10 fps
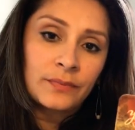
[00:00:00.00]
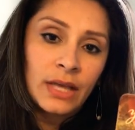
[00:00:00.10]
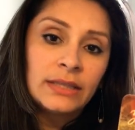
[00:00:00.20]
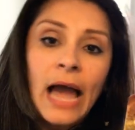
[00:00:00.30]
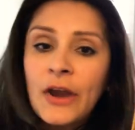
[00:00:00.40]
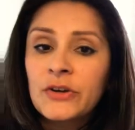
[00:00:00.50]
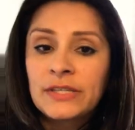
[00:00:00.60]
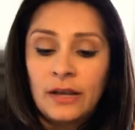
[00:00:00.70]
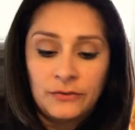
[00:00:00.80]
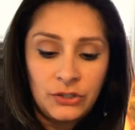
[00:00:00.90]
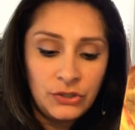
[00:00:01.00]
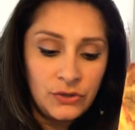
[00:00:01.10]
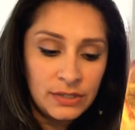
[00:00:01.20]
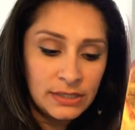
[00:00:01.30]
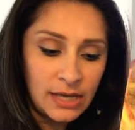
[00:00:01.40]
allow yourself to
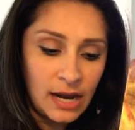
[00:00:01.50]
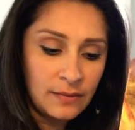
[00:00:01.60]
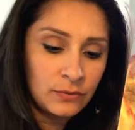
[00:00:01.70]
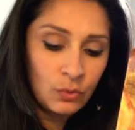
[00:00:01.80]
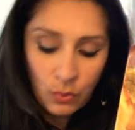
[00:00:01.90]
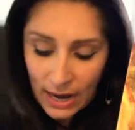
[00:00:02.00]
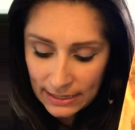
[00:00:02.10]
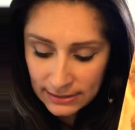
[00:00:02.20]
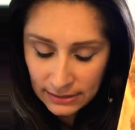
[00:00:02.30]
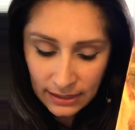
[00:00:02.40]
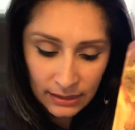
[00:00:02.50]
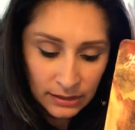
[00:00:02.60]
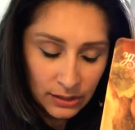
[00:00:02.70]
use this time wisely,